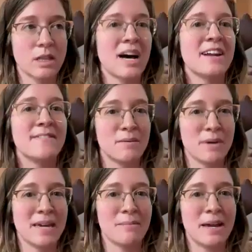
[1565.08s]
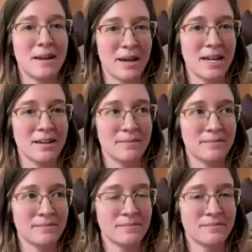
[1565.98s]
A lot of it being man-made.
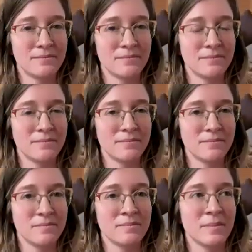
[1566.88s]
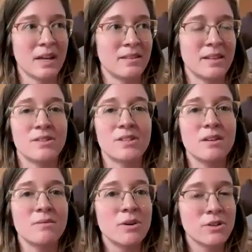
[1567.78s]
And then there's
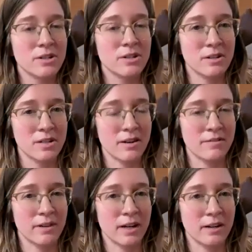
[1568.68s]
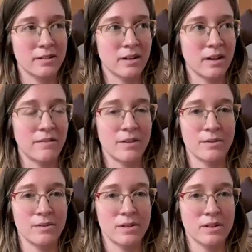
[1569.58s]
the emotional suffering of
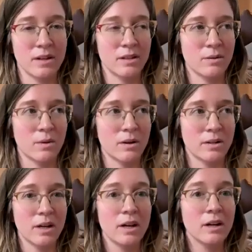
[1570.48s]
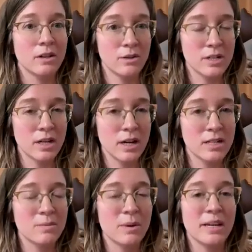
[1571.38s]
those in the world, close to
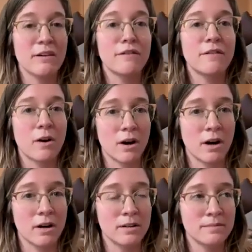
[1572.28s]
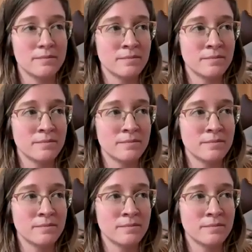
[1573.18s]
us, but yet far.